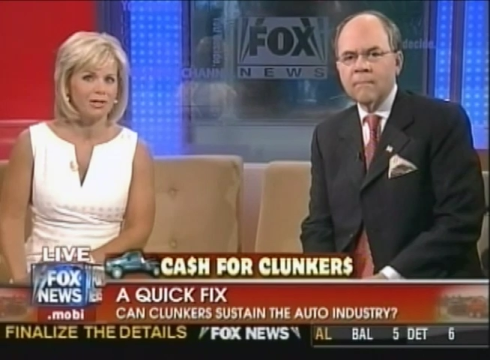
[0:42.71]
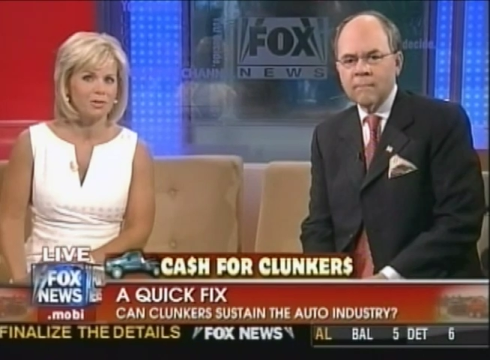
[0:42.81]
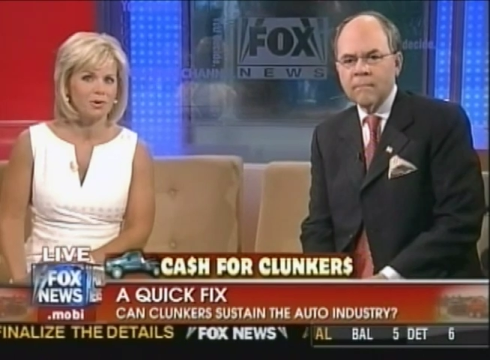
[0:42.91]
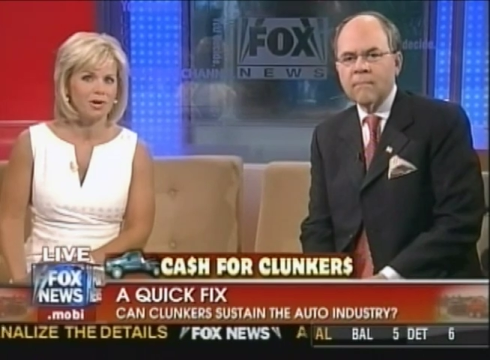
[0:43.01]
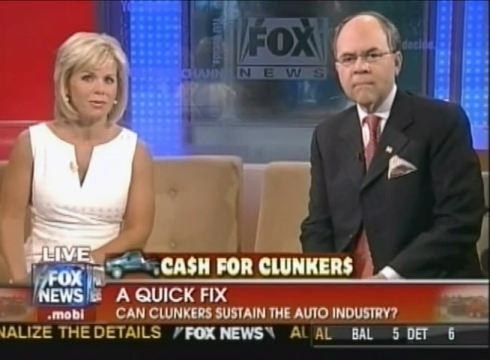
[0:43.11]
Speaker 1: part in
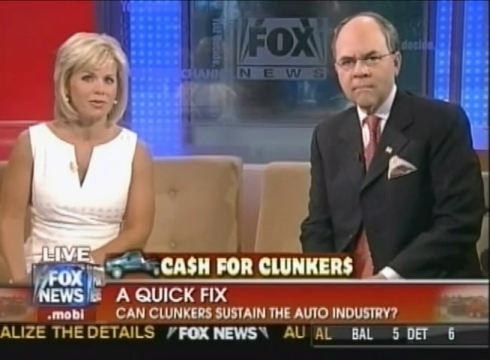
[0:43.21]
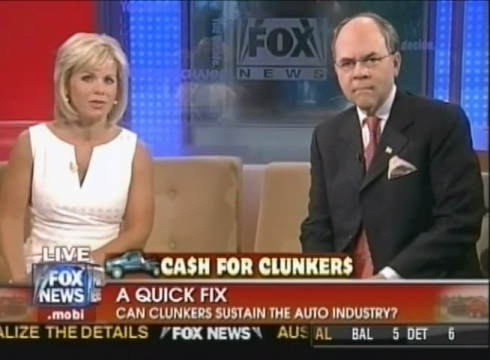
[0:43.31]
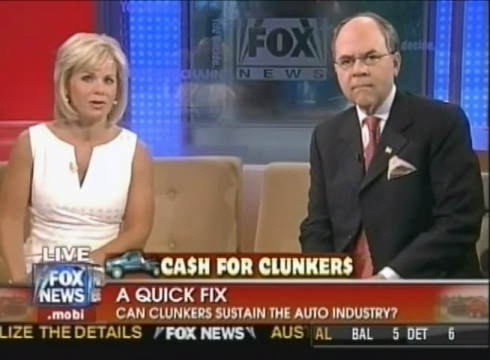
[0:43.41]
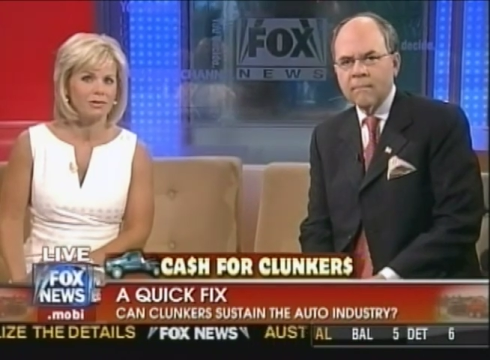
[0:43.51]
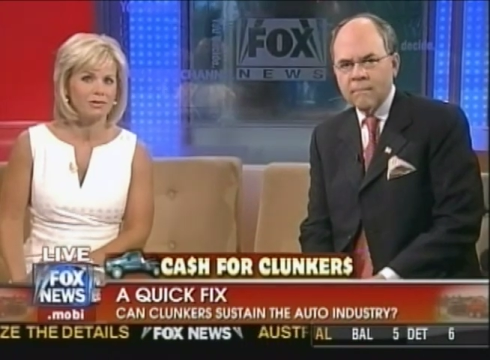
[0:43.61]
this program,
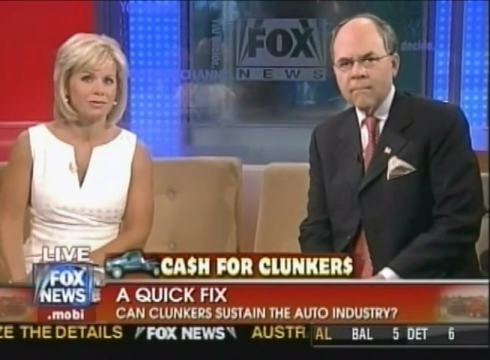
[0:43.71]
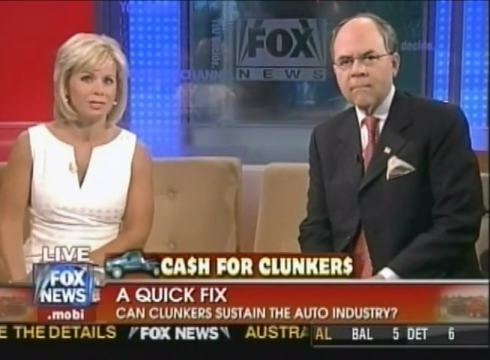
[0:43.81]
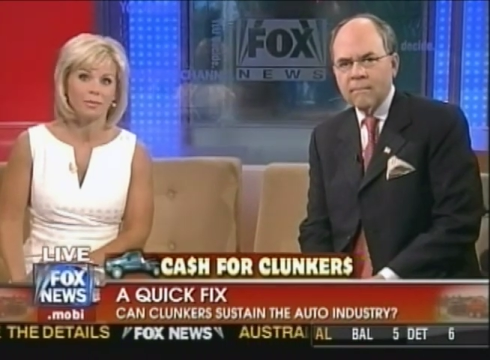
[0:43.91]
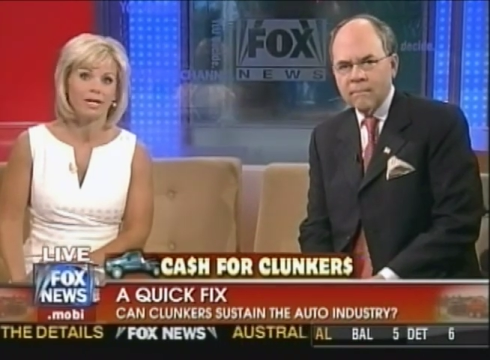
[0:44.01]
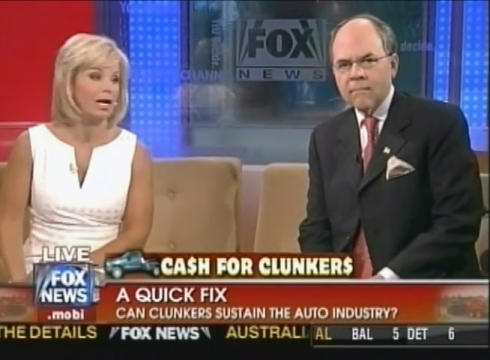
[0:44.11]
even though
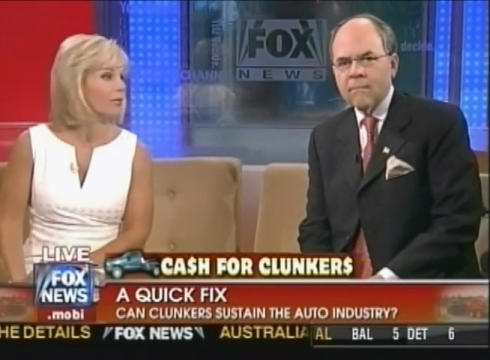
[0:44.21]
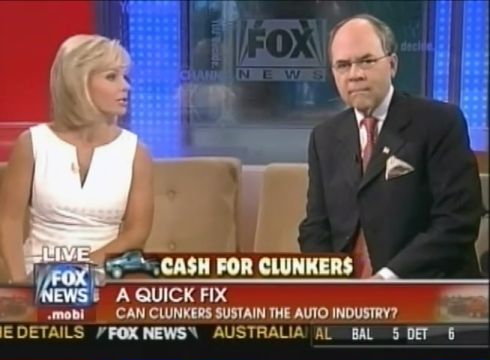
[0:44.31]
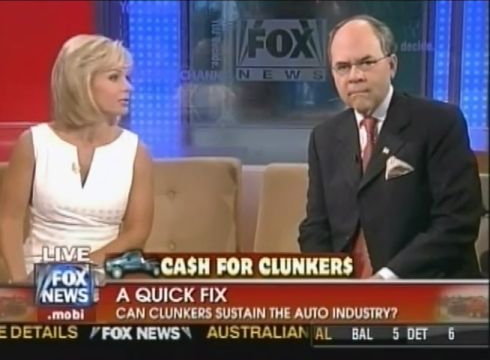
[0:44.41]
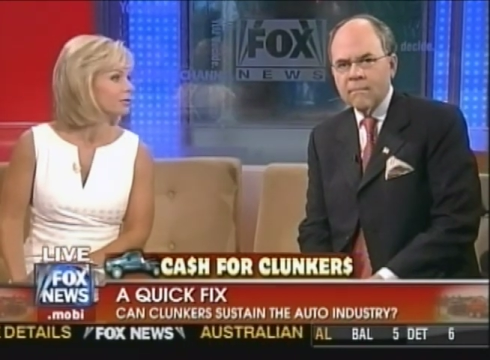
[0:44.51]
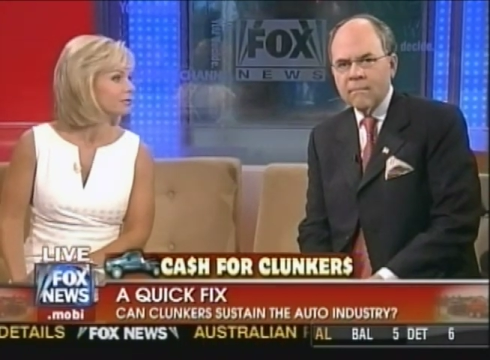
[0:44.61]
some might not
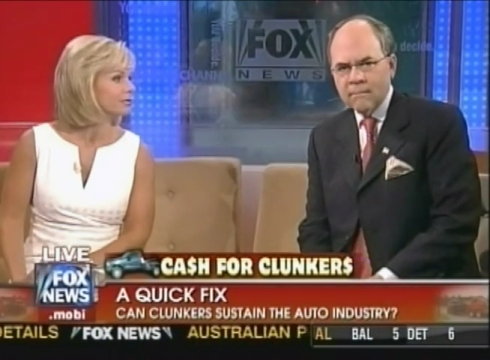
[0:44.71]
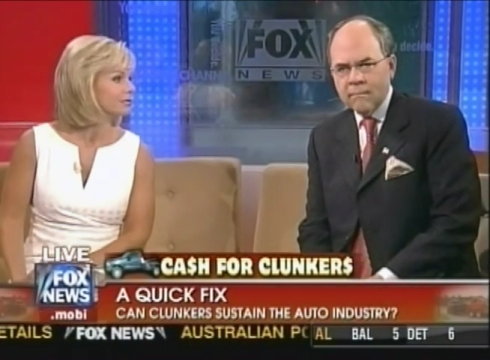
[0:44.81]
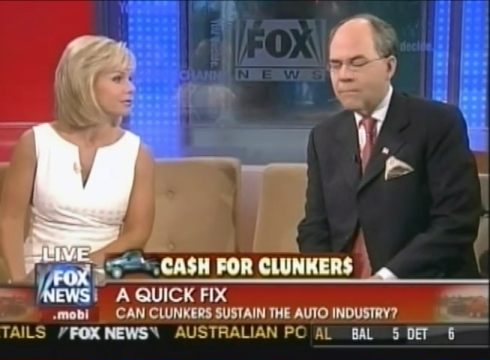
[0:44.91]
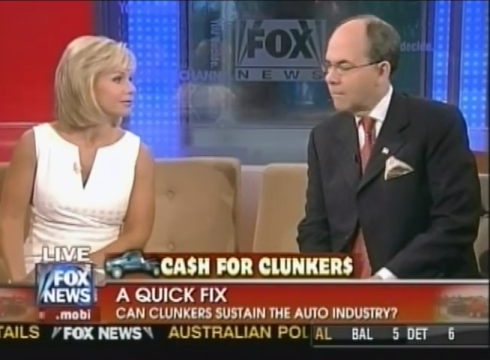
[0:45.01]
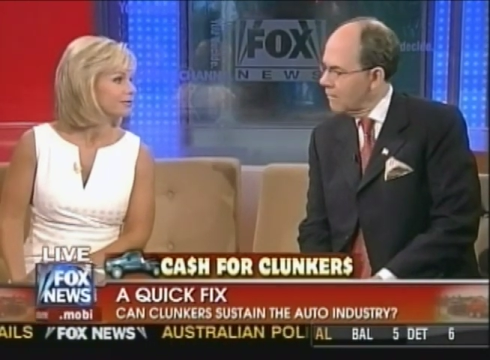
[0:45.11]
want to?
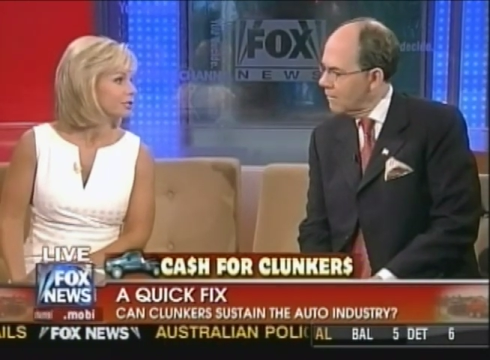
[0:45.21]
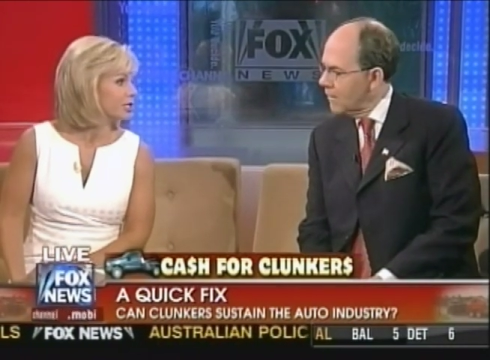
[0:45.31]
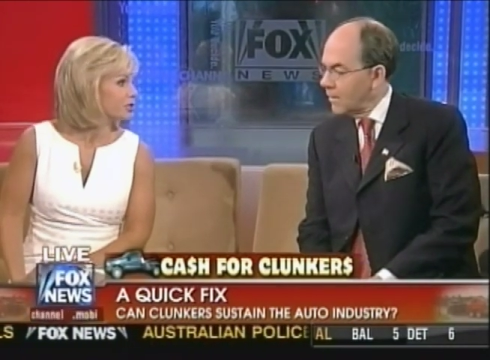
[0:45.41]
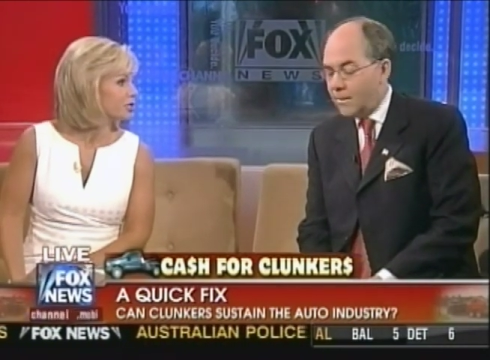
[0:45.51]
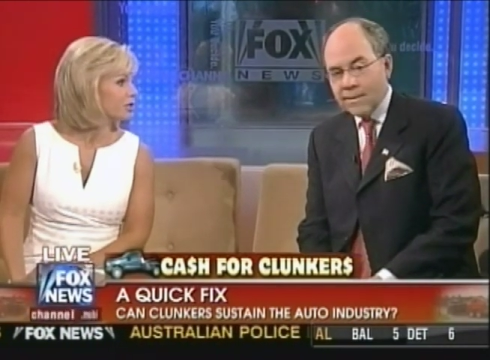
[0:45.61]
It's
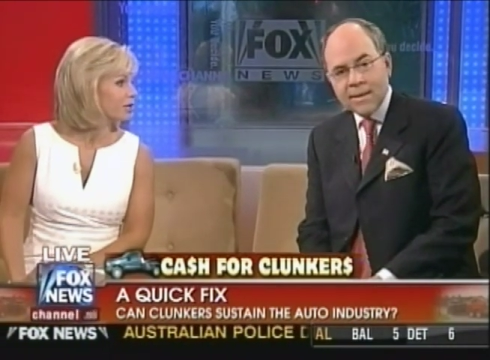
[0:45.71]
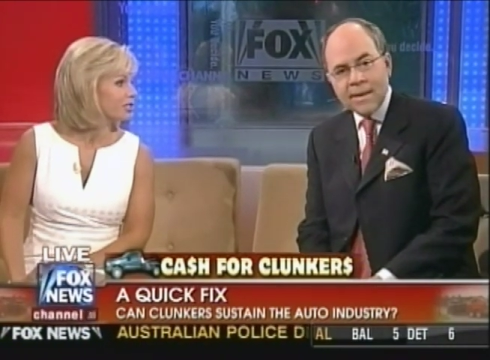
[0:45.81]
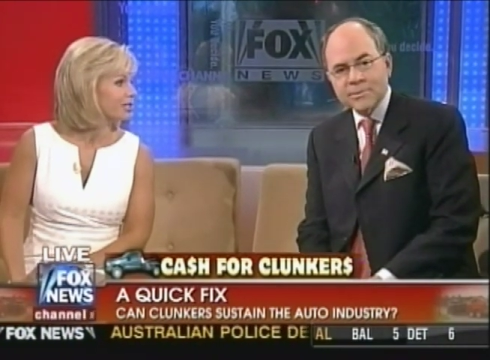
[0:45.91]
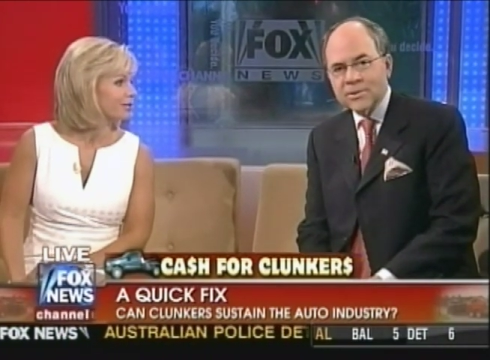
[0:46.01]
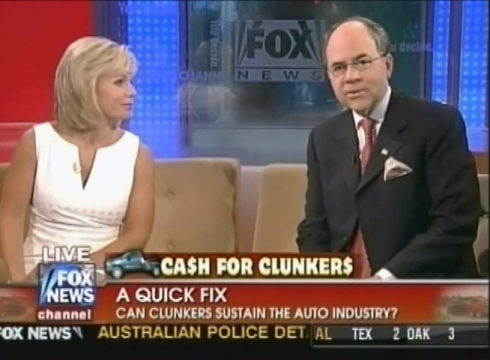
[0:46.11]
an interesting
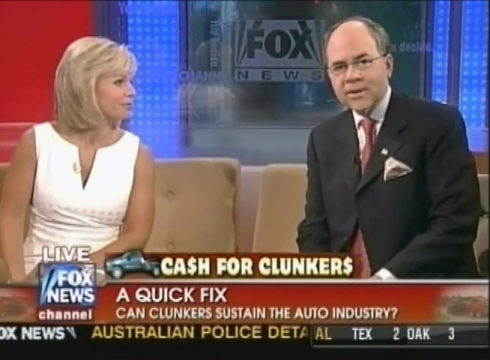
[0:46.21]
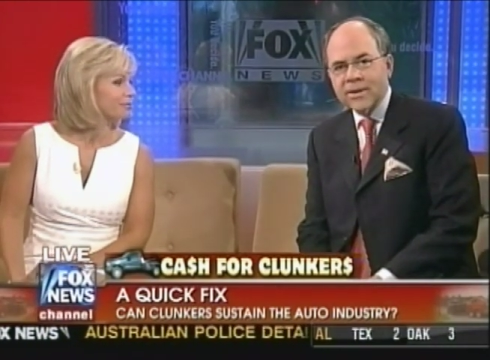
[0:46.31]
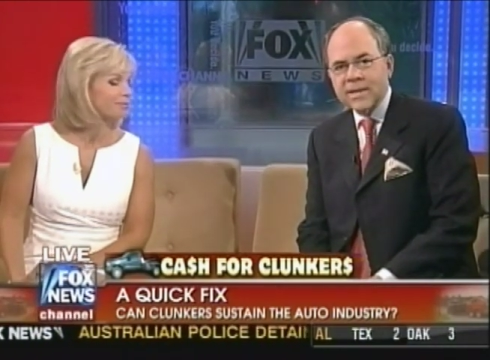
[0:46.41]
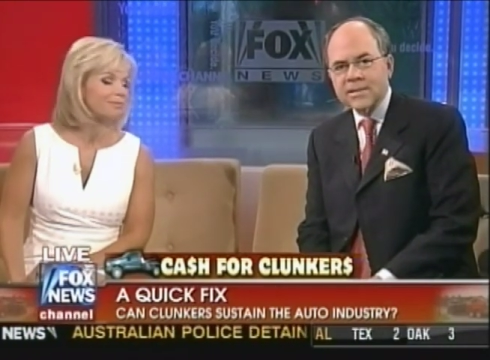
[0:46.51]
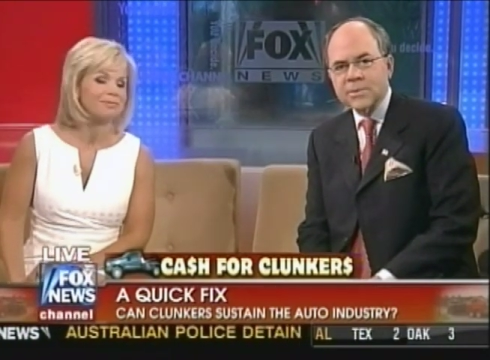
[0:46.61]
question. Absolutely.
Speaker 2: Our
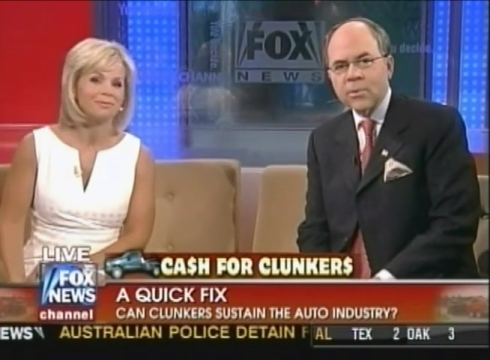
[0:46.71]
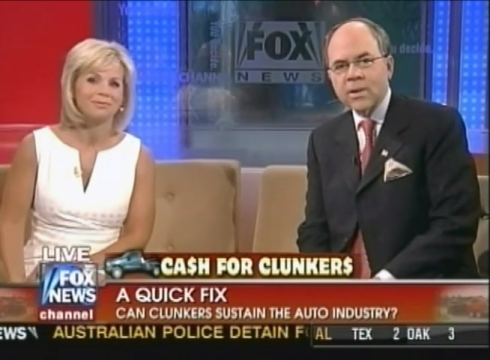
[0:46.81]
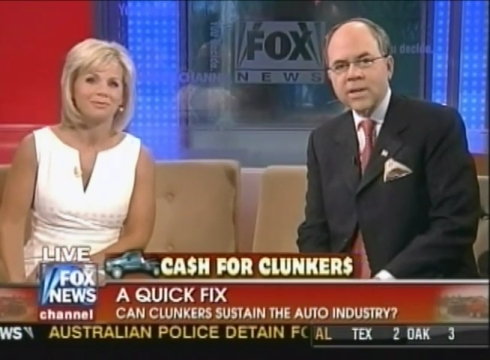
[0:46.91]
guest this